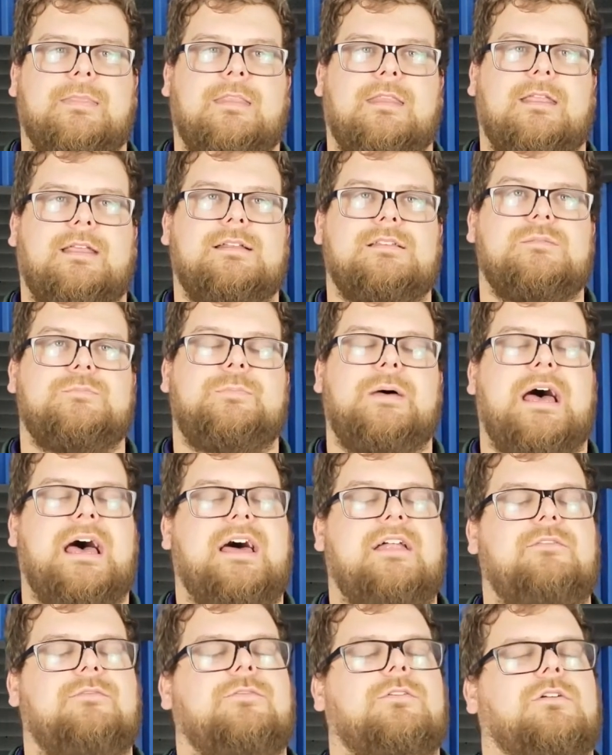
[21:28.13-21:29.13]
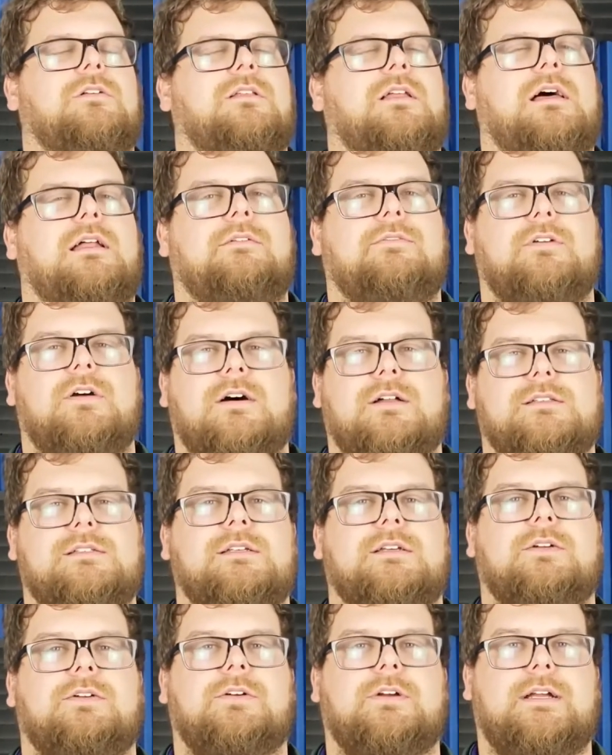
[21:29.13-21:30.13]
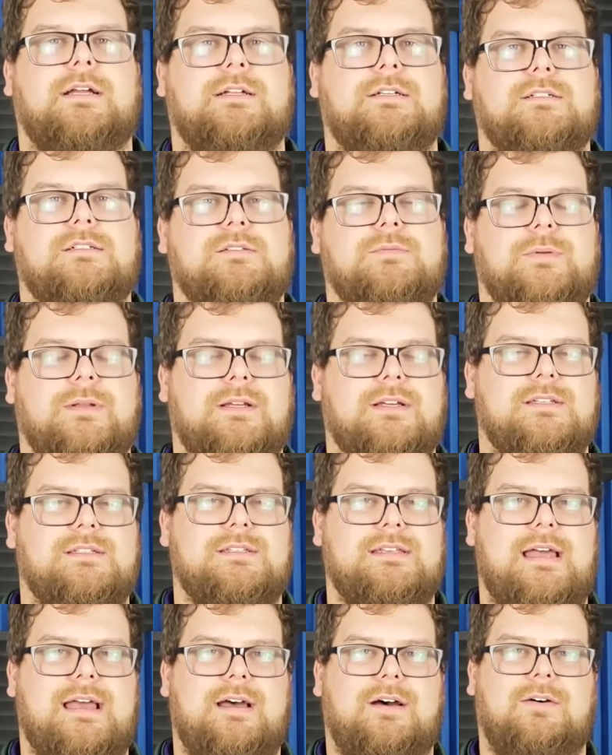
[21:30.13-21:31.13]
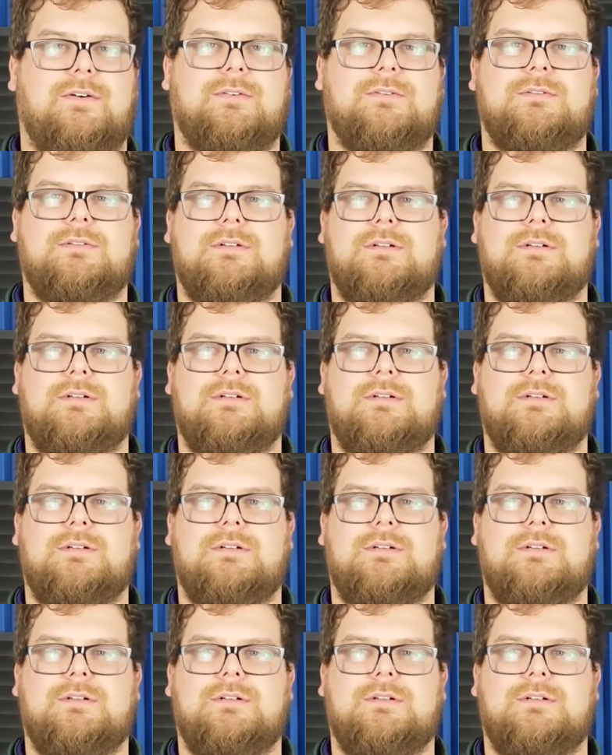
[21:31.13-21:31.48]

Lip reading: is bad for a lot of content creators, because now